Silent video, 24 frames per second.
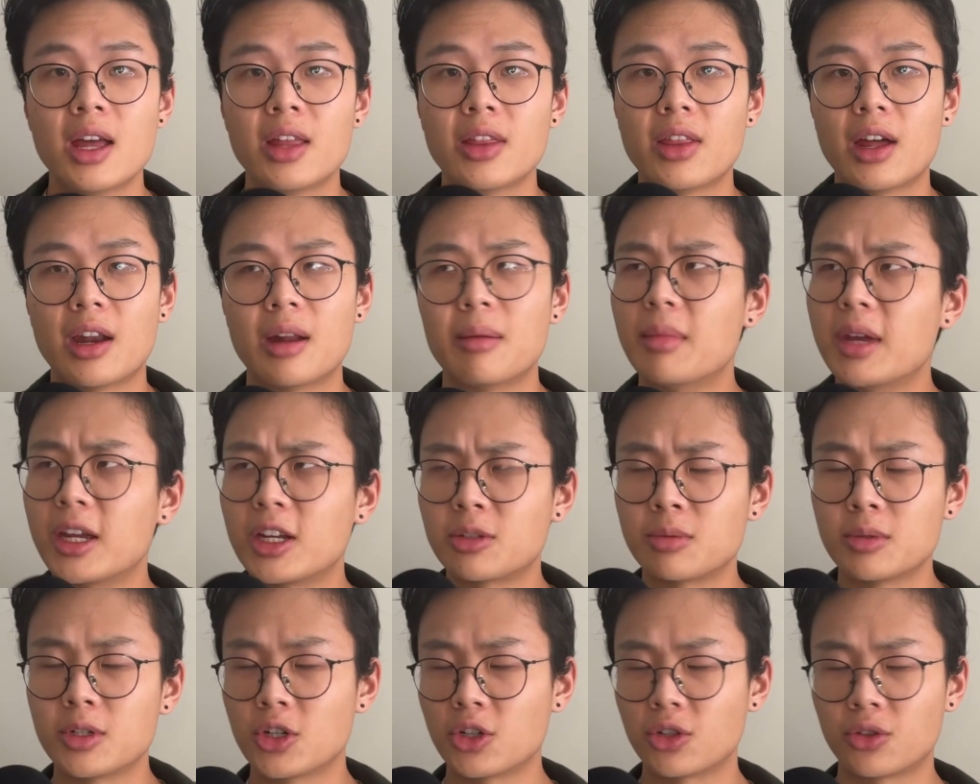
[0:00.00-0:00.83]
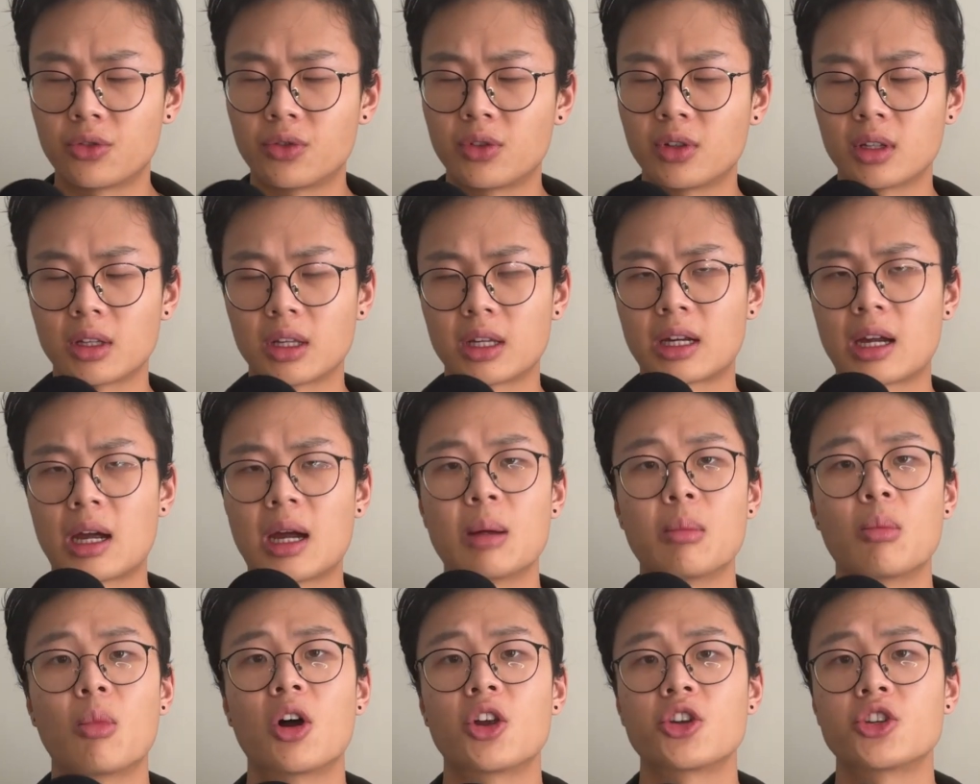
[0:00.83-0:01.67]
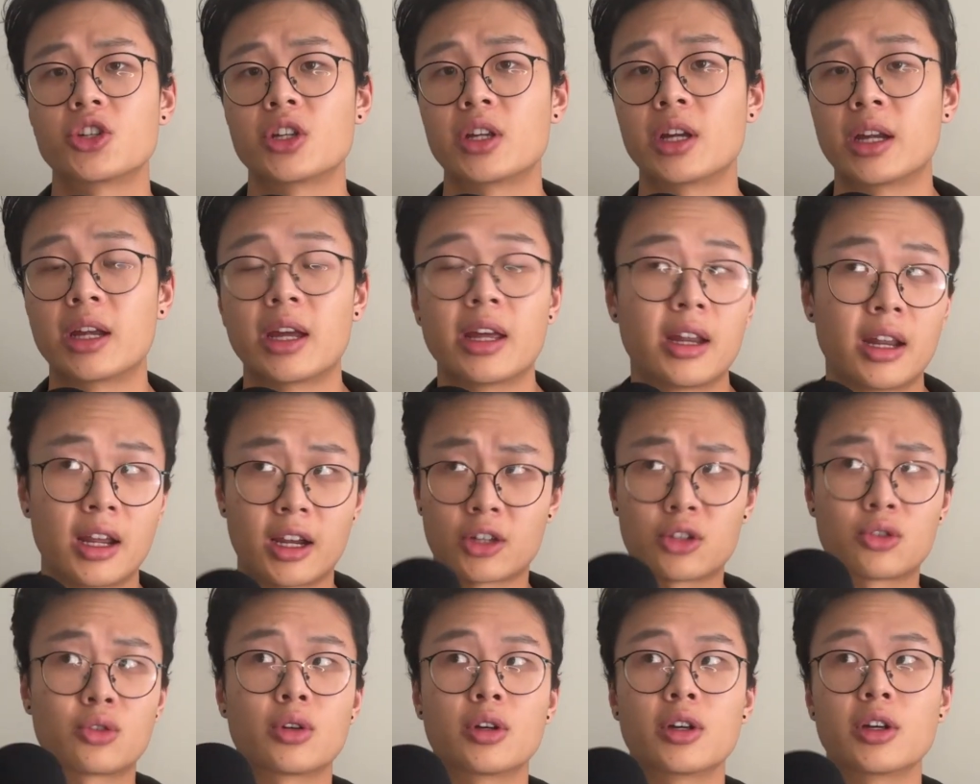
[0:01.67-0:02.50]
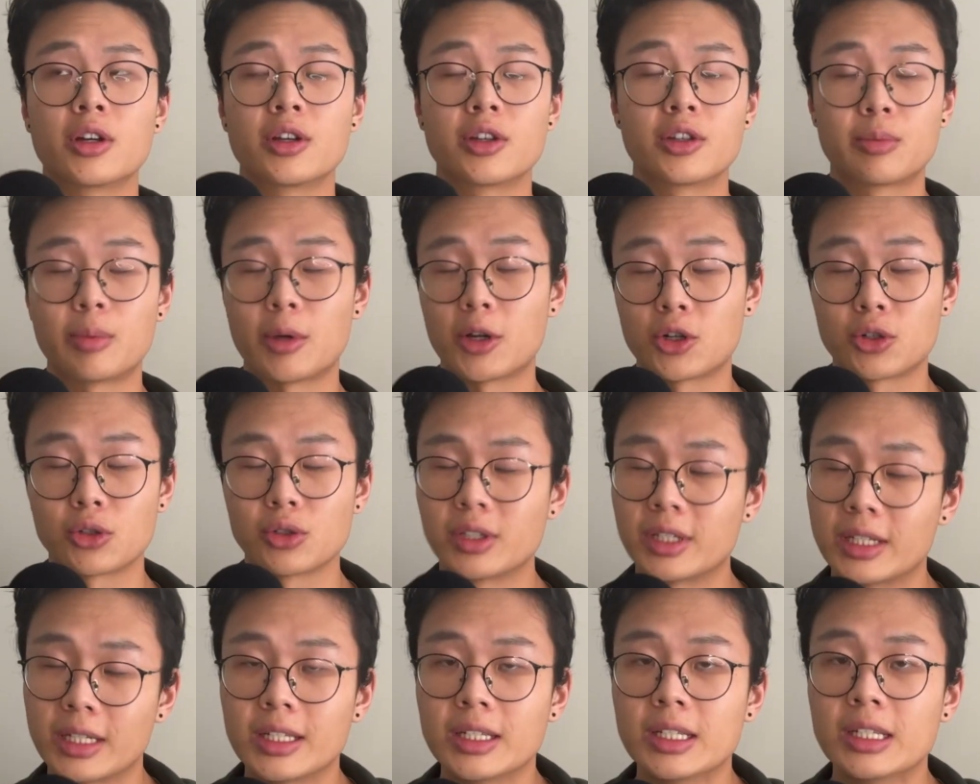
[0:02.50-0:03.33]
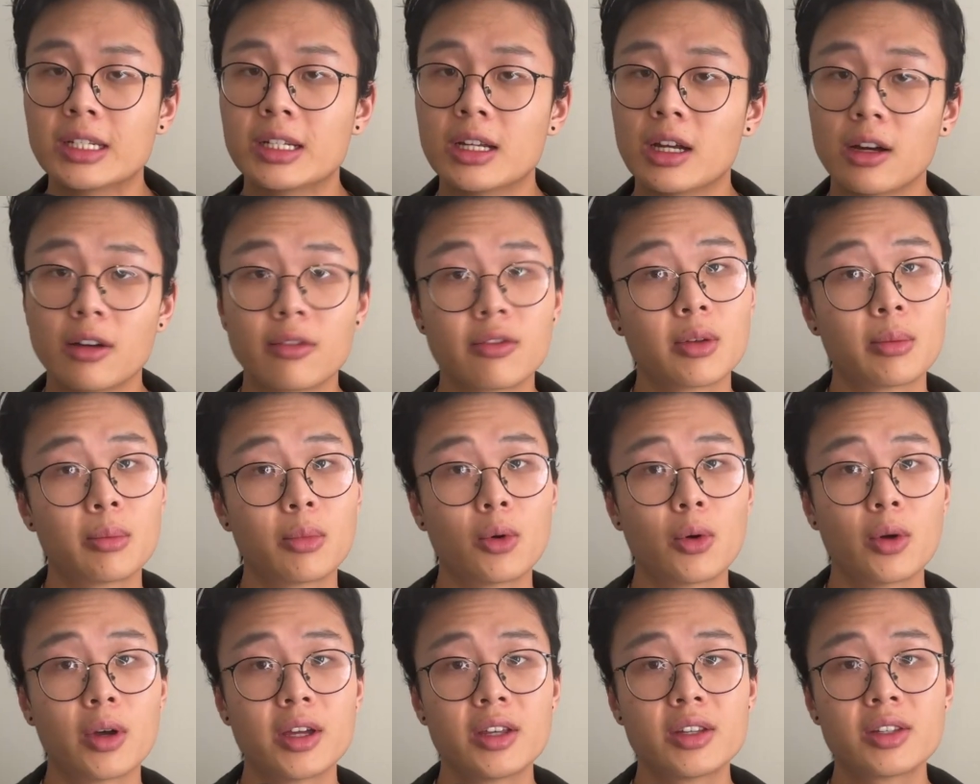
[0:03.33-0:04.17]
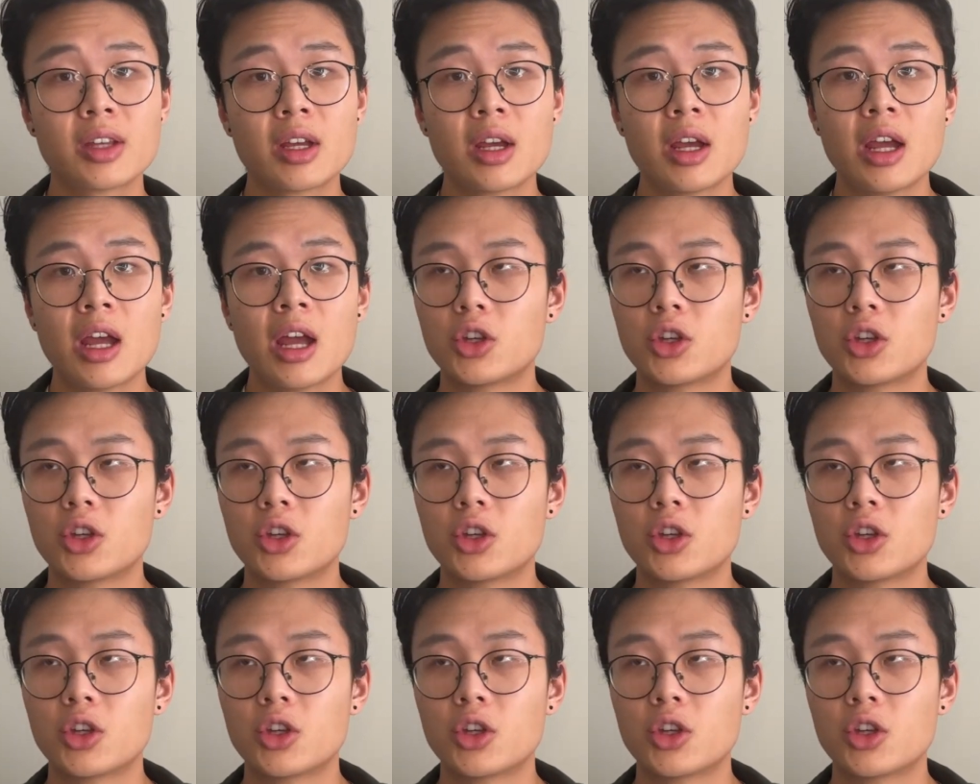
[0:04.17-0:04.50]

that it makes me just feel like I'm watching an extra special season of The Boys.